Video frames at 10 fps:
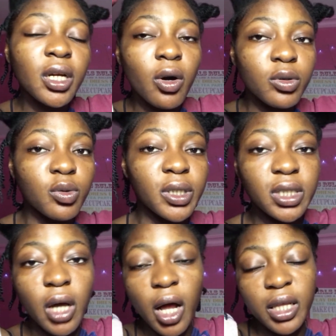go
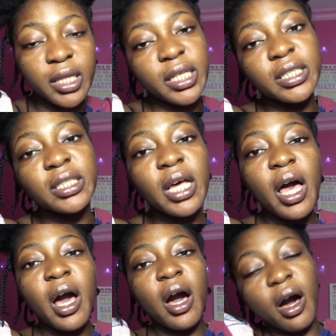twist all of this
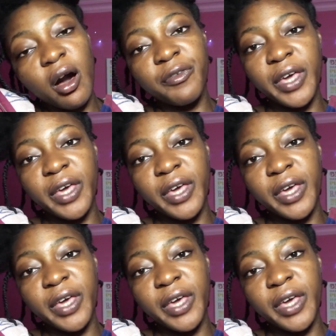off